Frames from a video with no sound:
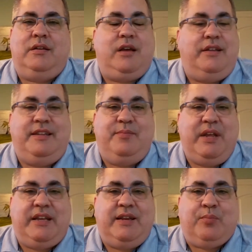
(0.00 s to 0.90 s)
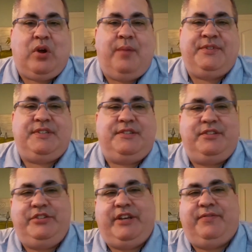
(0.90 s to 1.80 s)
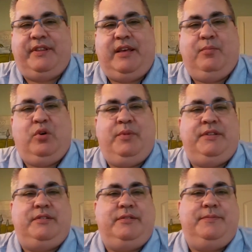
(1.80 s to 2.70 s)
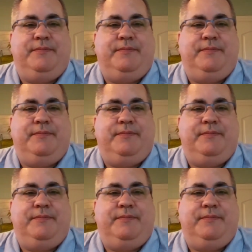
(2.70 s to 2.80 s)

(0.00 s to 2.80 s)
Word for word: God didn't make any promises to Jeff in that moment.